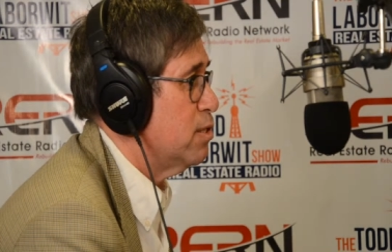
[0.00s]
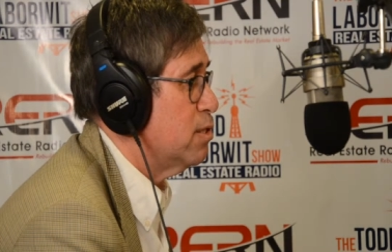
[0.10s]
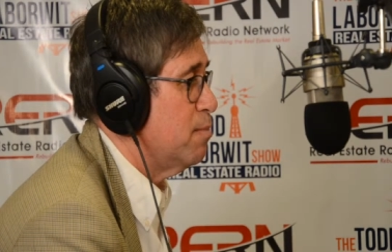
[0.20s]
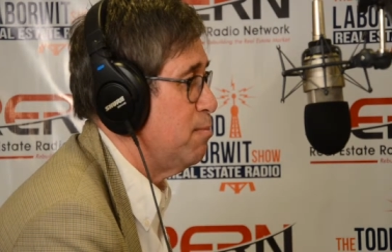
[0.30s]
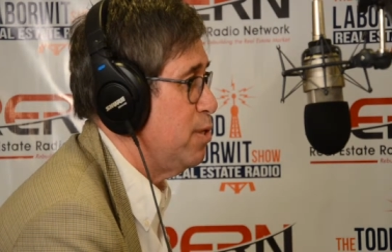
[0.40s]

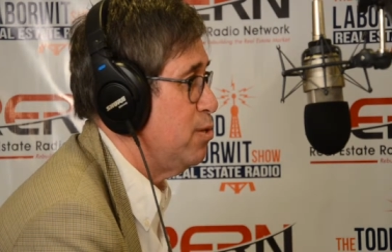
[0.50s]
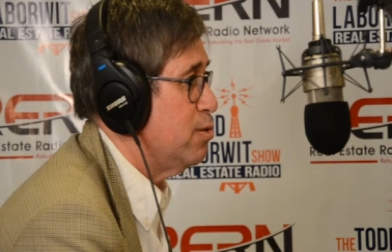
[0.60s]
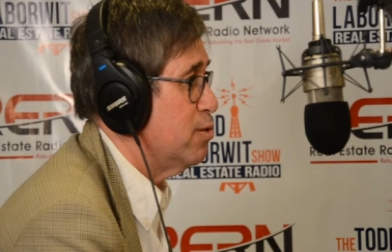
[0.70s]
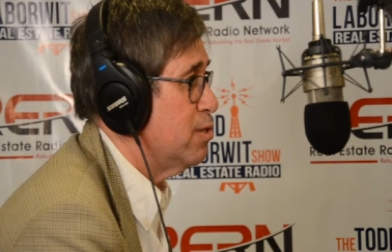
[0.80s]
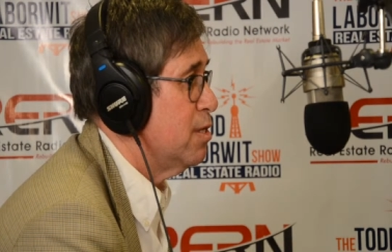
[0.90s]
It's
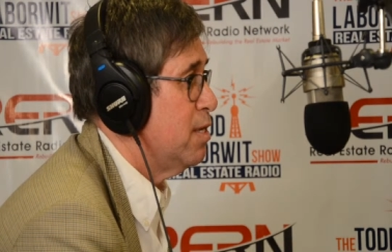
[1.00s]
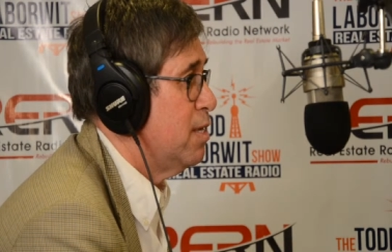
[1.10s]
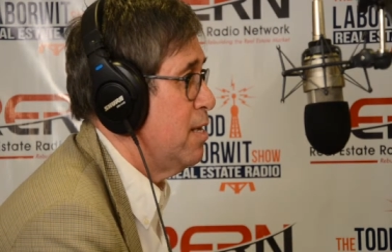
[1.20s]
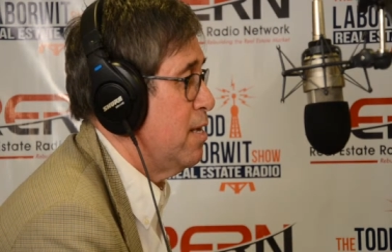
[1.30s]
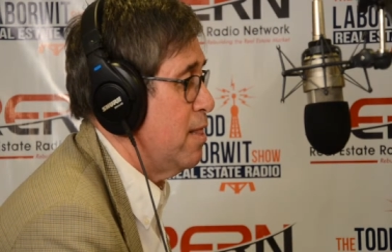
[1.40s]
computers
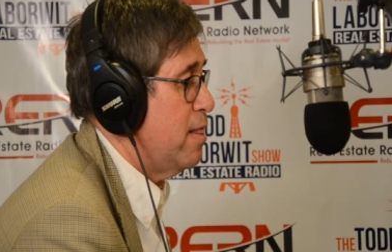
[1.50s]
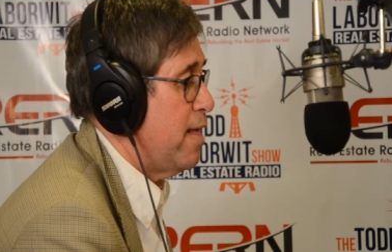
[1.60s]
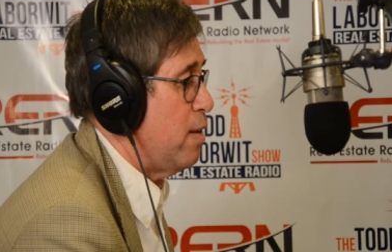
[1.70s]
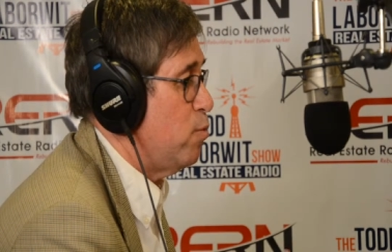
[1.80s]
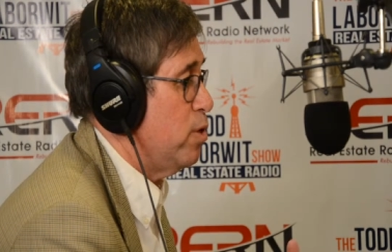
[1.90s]

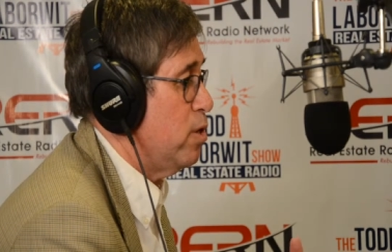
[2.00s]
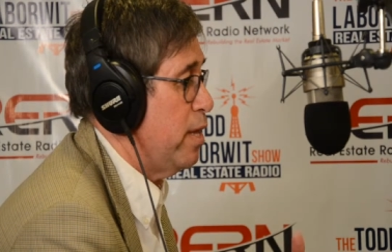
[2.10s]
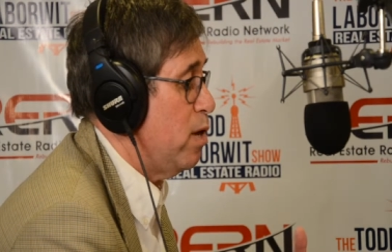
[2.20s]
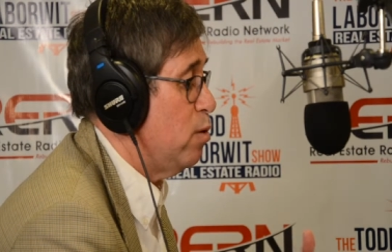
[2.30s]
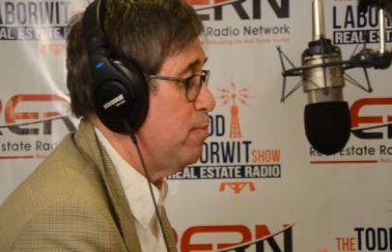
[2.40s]
that will
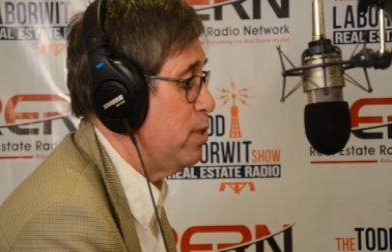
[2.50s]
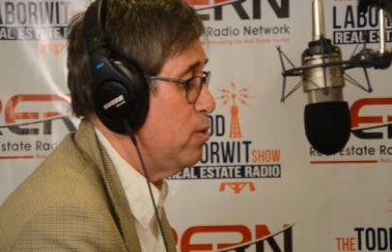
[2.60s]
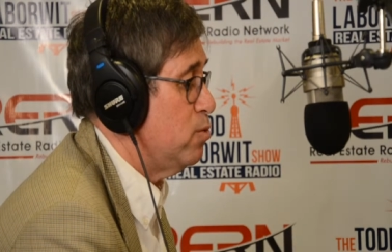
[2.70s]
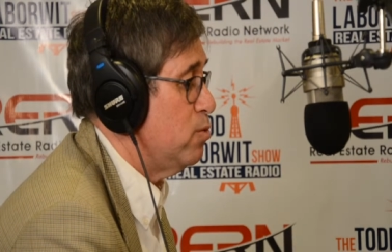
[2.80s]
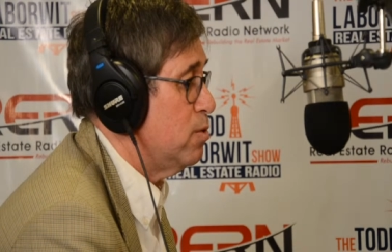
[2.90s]
help
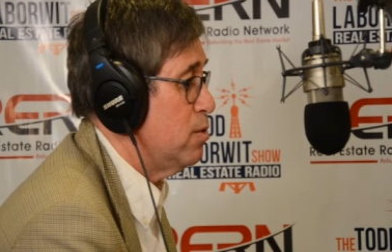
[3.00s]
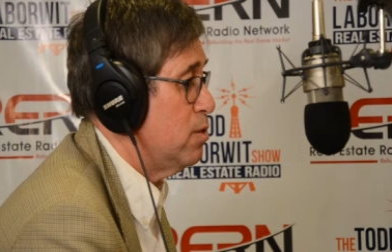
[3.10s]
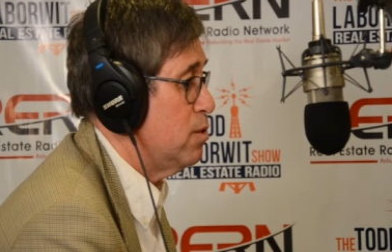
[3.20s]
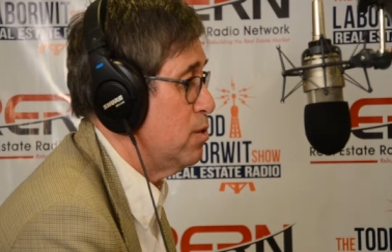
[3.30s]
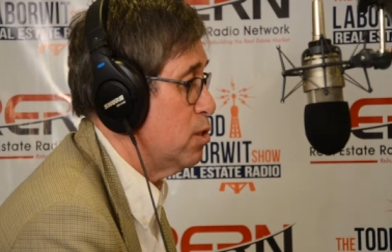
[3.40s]
you
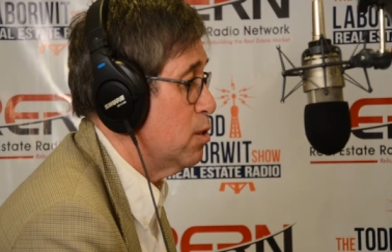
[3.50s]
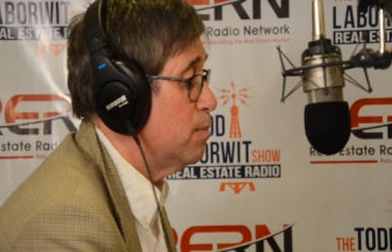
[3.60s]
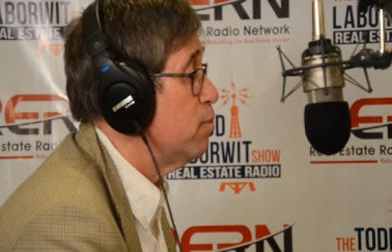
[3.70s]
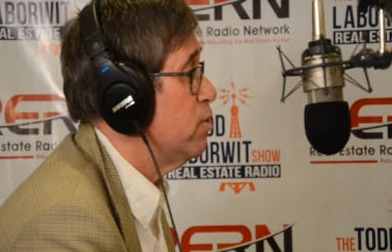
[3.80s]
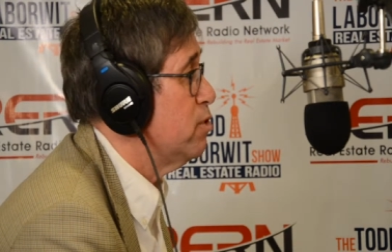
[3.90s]

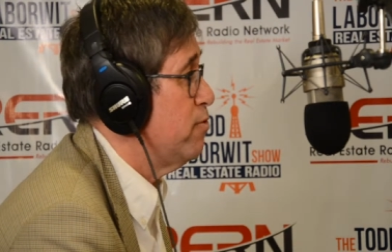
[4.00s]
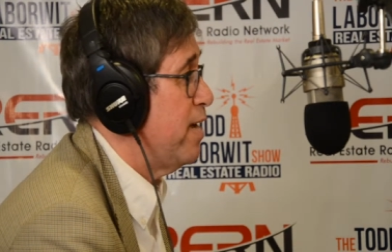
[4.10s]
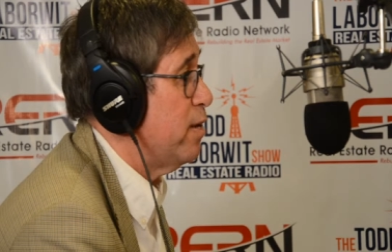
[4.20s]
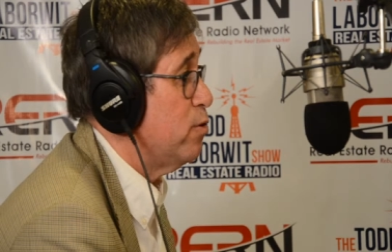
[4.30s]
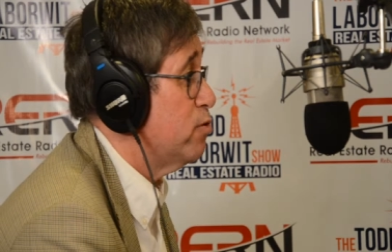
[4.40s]
determine what your
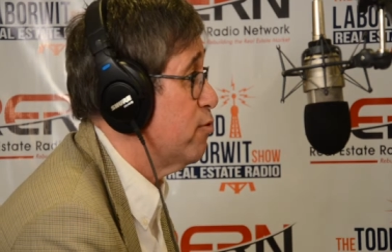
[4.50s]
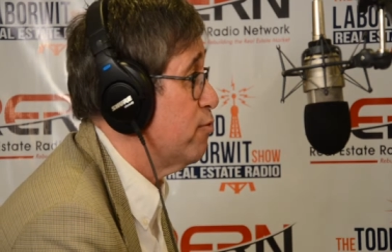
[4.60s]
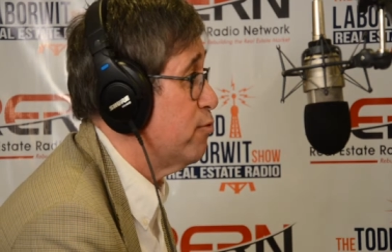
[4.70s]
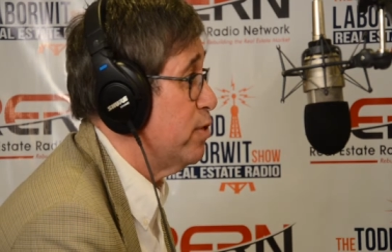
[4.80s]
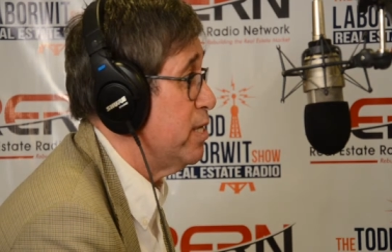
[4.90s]
value is for
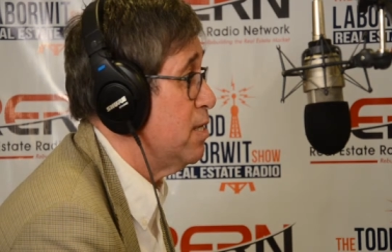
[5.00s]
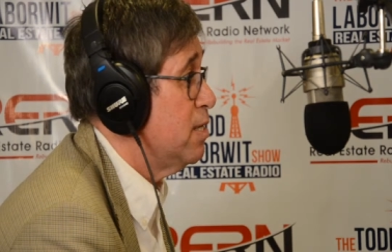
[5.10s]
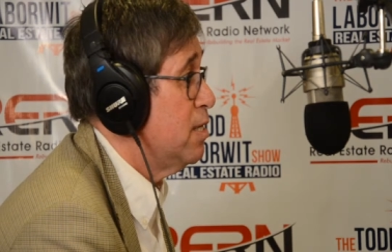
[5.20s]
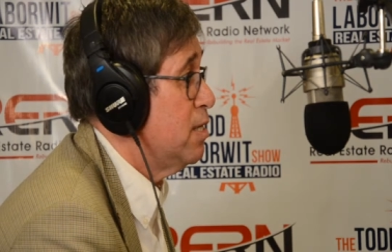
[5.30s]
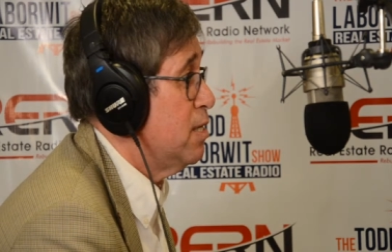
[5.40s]
free,